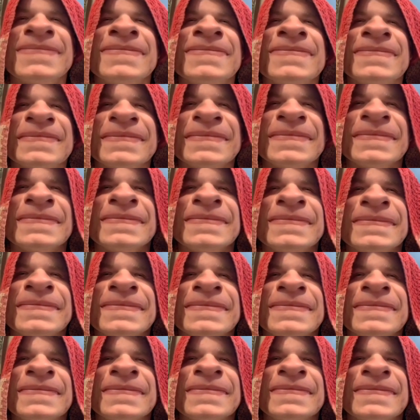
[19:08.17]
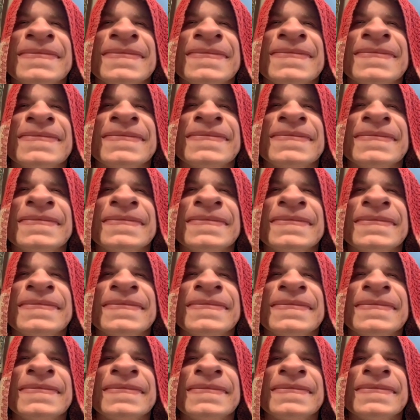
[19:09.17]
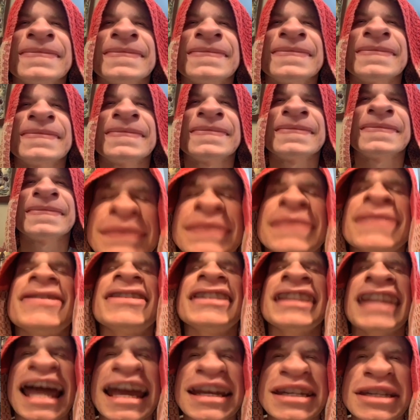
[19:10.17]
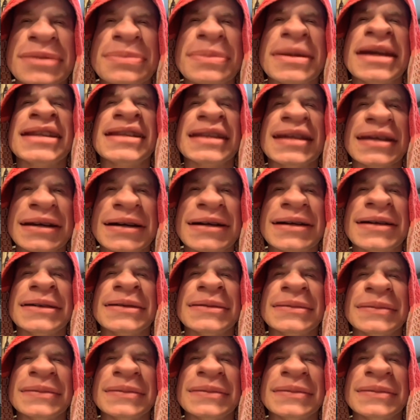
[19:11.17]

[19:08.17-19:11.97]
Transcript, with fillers: I can't believe he brings such asshole onto the house. Nice to meet you.